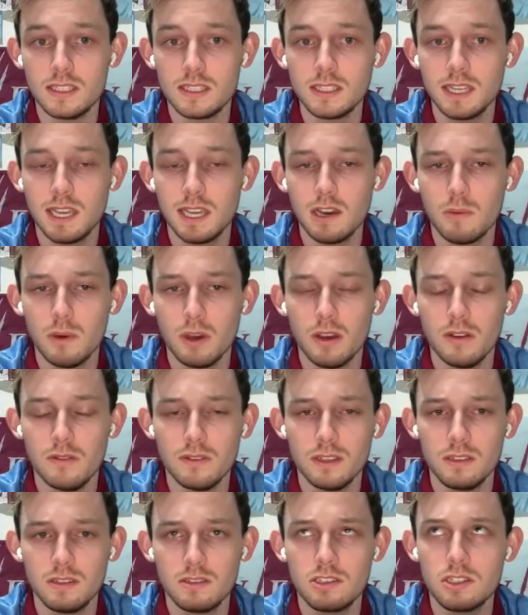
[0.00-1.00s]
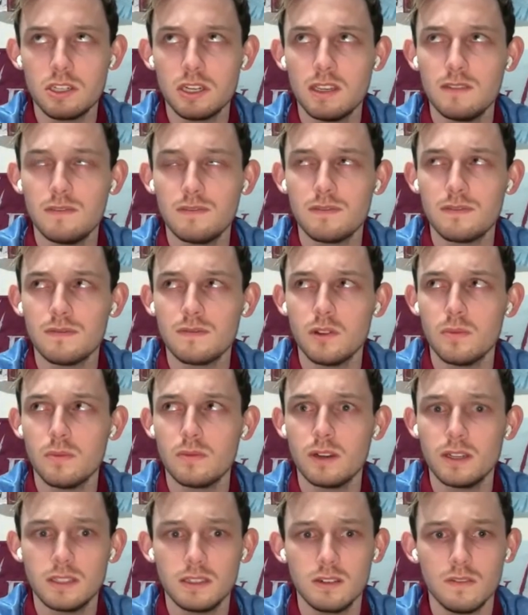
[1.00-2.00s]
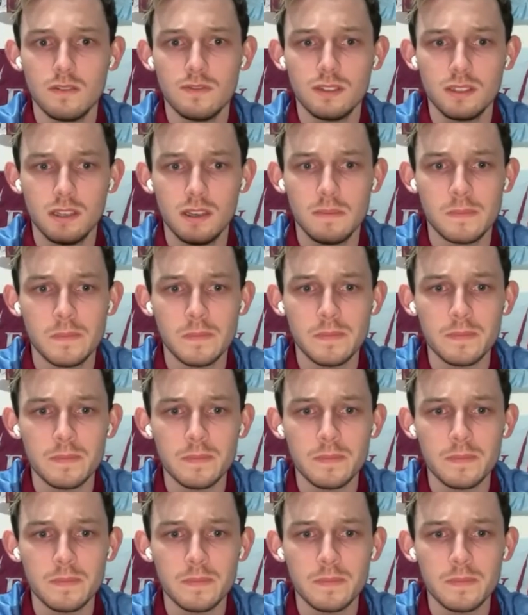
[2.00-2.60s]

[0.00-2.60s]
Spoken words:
COO, the chief operating officer.